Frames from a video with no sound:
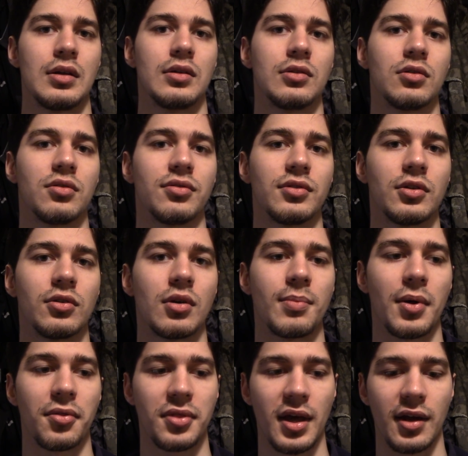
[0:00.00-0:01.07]
You'll learn
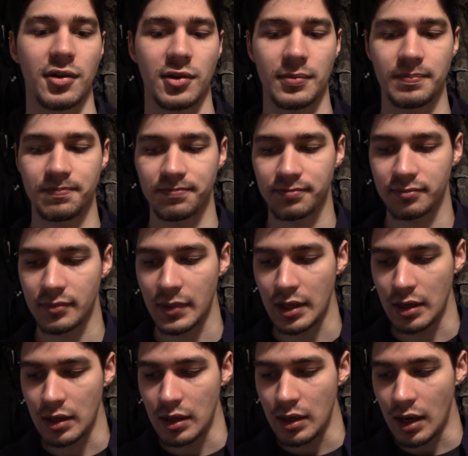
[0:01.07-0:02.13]
about that.
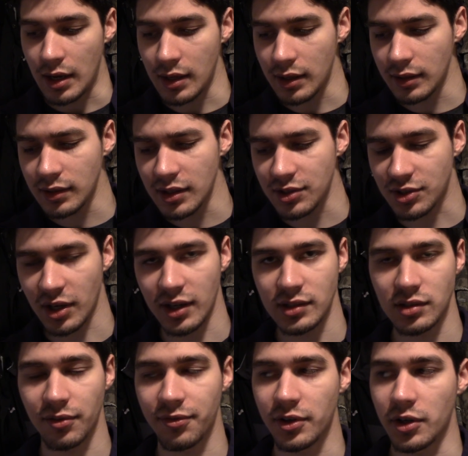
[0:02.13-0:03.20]
And in these
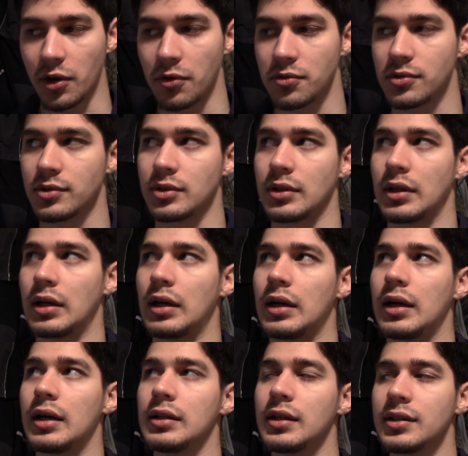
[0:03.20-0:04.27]
kinds of videos,
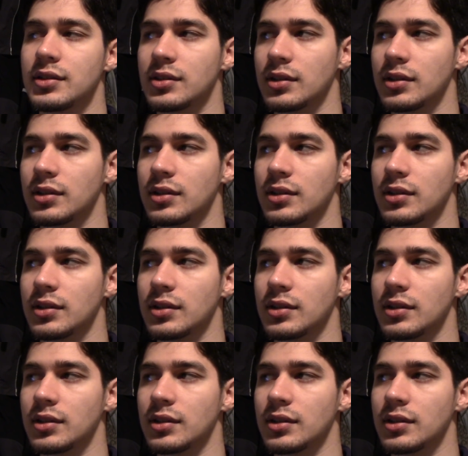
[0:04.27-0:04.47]
I like